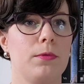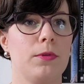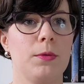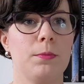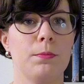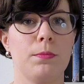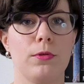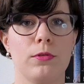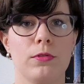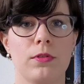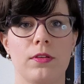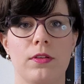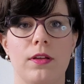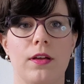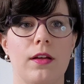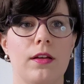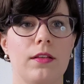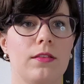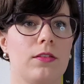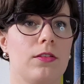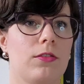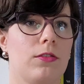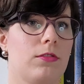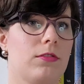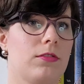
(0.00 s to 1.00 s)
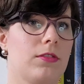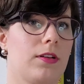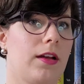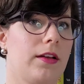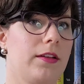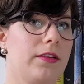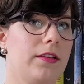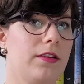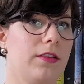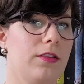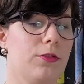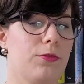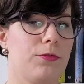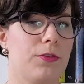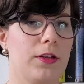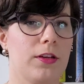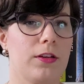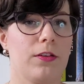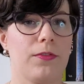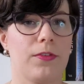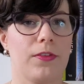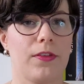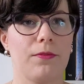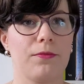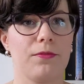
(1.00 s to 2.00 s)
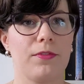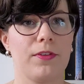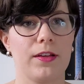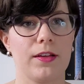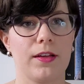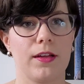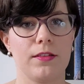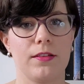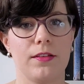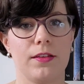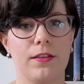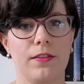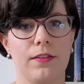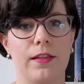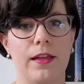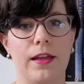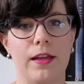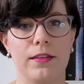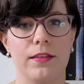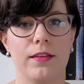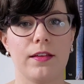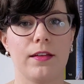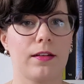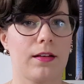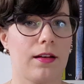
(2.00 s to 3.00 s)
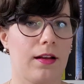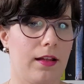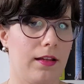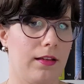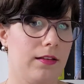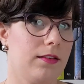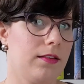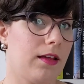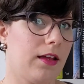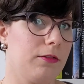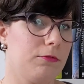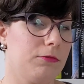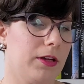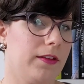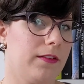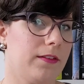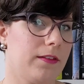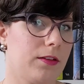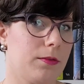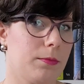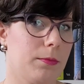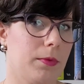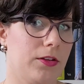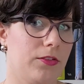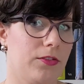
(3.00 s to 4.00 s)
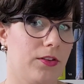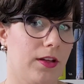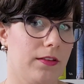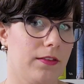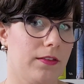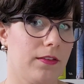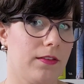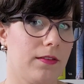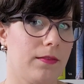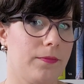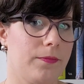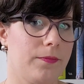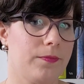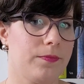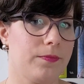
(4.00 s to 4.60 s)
important, or I didn't think of something until later and I wasted my chance.